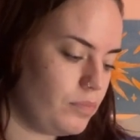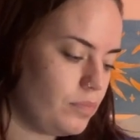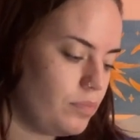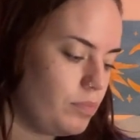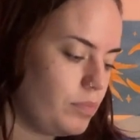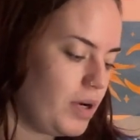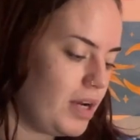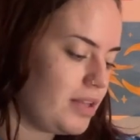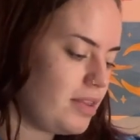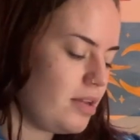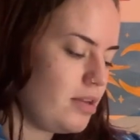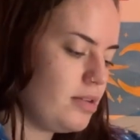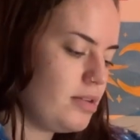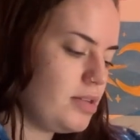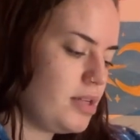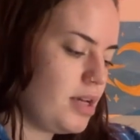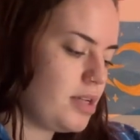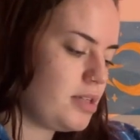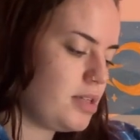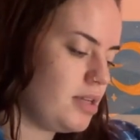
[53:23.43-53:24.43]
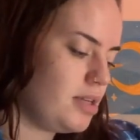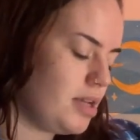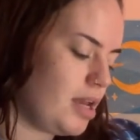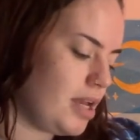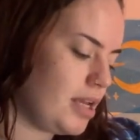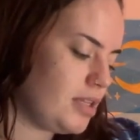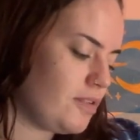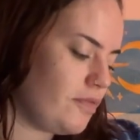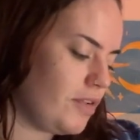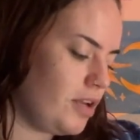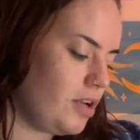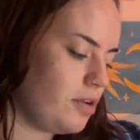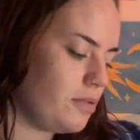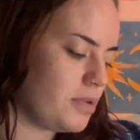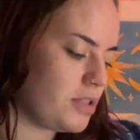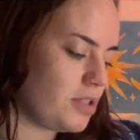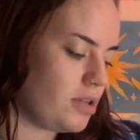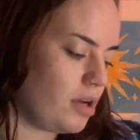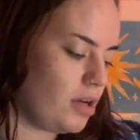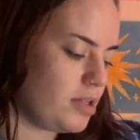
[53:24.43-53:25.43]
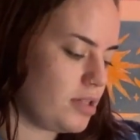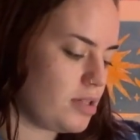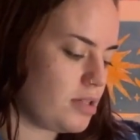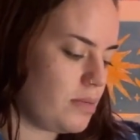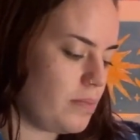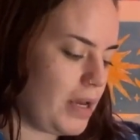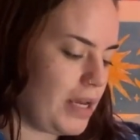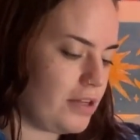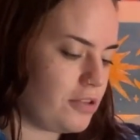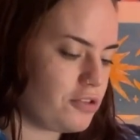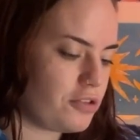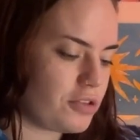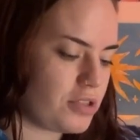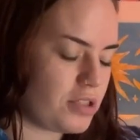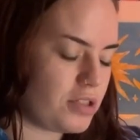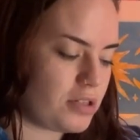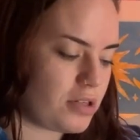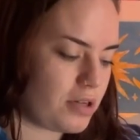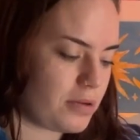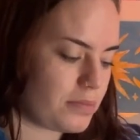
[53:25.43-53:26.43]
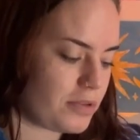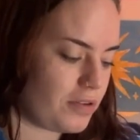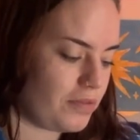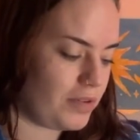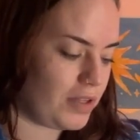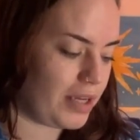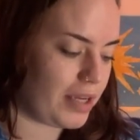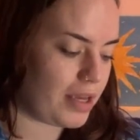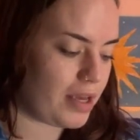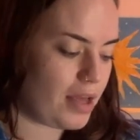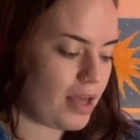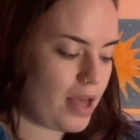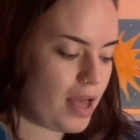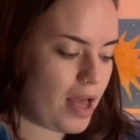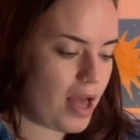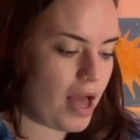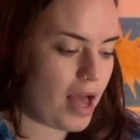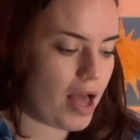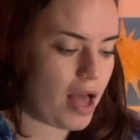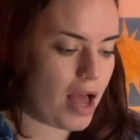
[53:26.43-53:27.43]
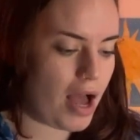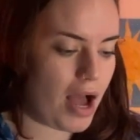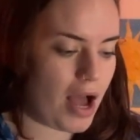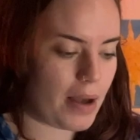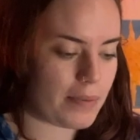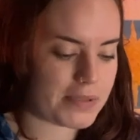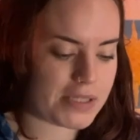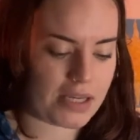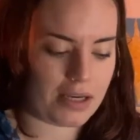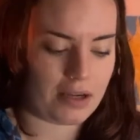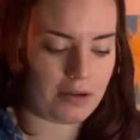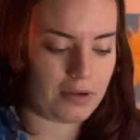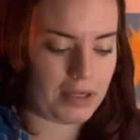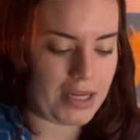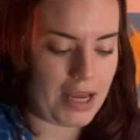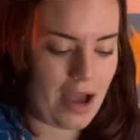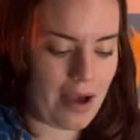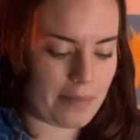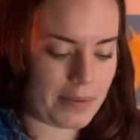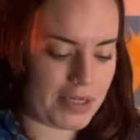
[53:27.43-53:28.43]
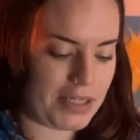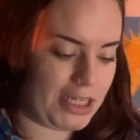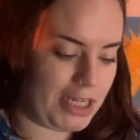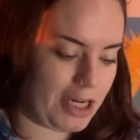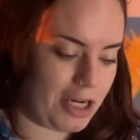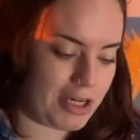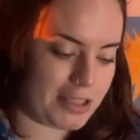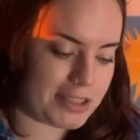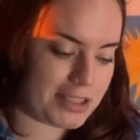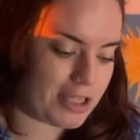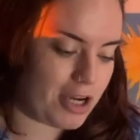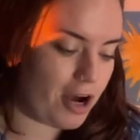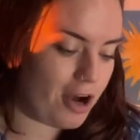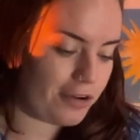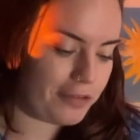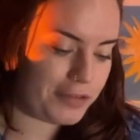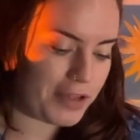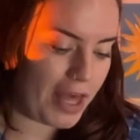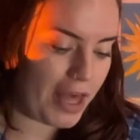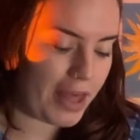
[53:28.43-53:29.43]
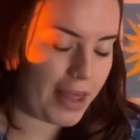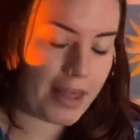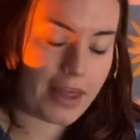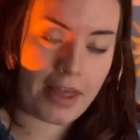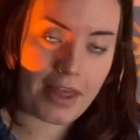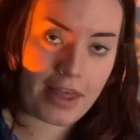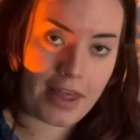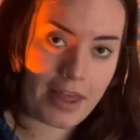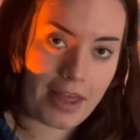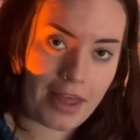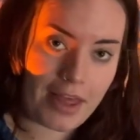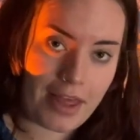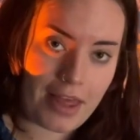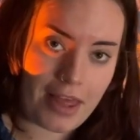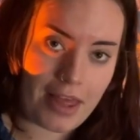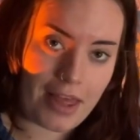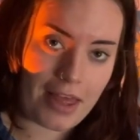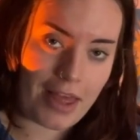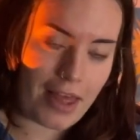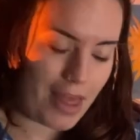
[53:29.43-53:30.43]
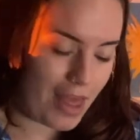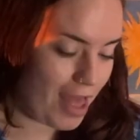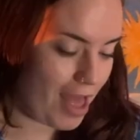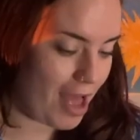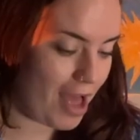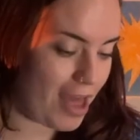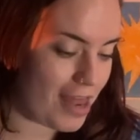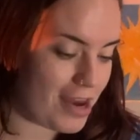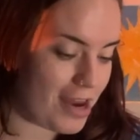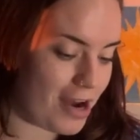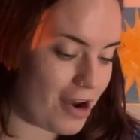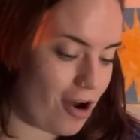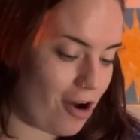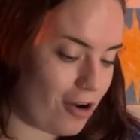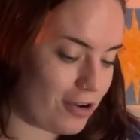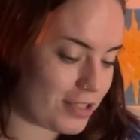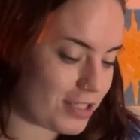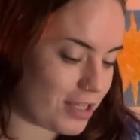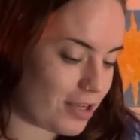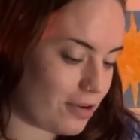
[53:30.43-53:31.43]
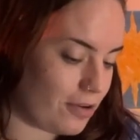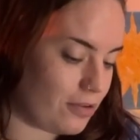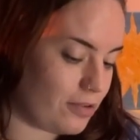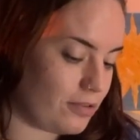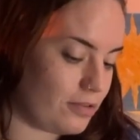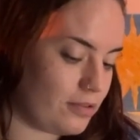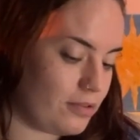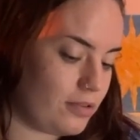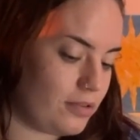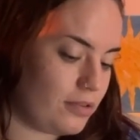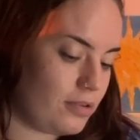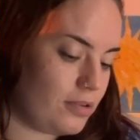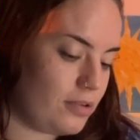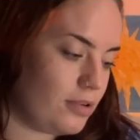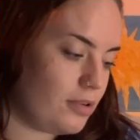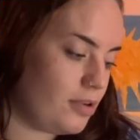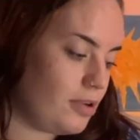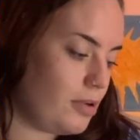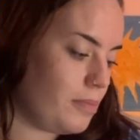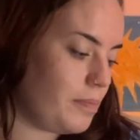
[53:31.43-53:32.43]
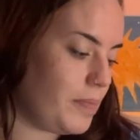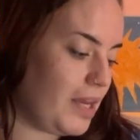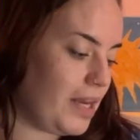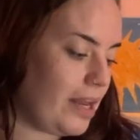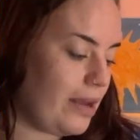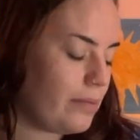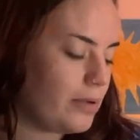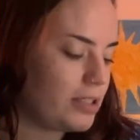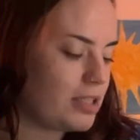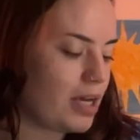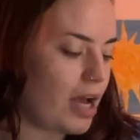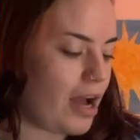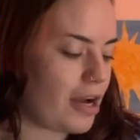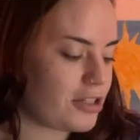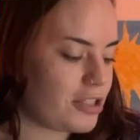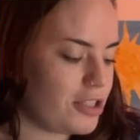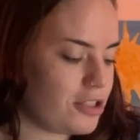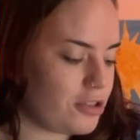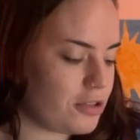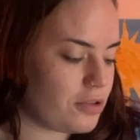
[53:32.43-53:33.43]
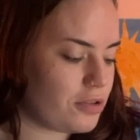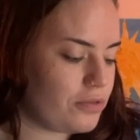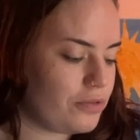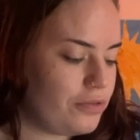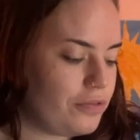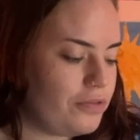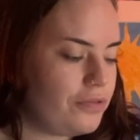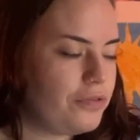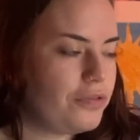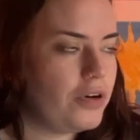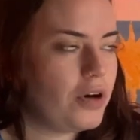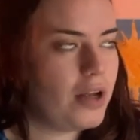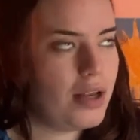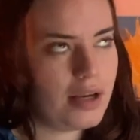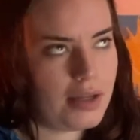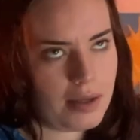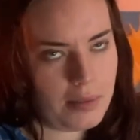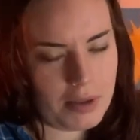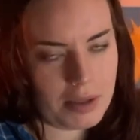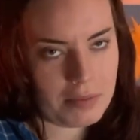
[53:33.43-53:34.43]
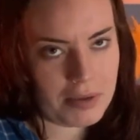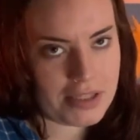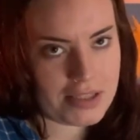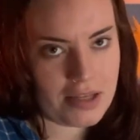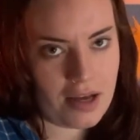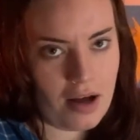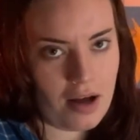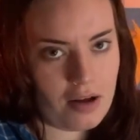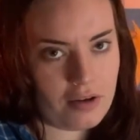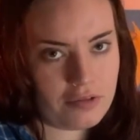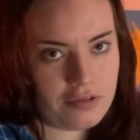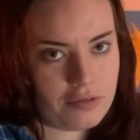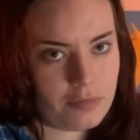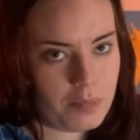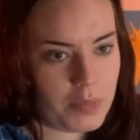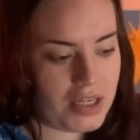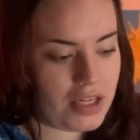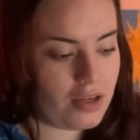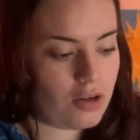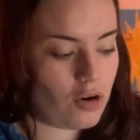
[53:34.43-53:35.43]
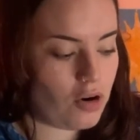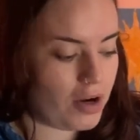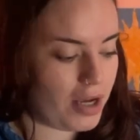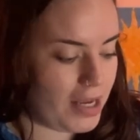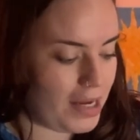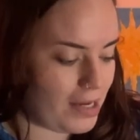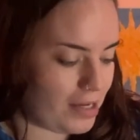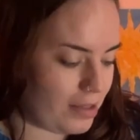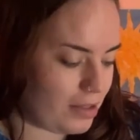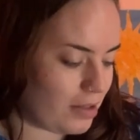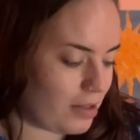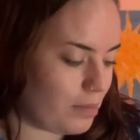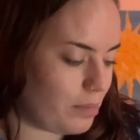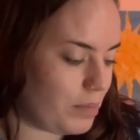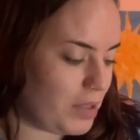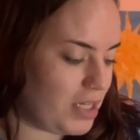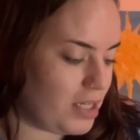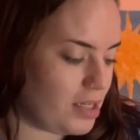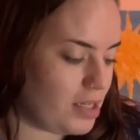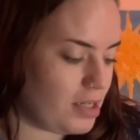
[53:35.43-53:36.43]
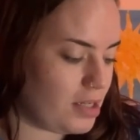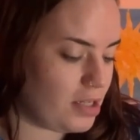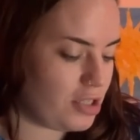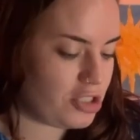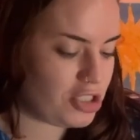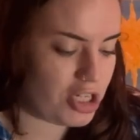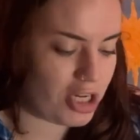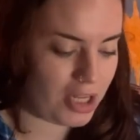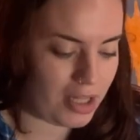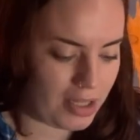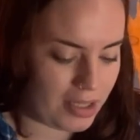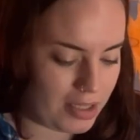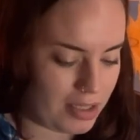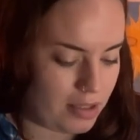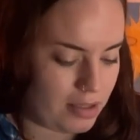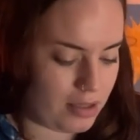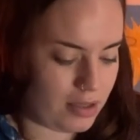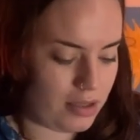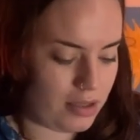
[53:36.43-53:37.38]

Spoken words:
But I think that today's video was nice to make, just in terms of like absolutely yapping the ears off you, and then also being able to actually just fully be myself, be annoying, be chilling,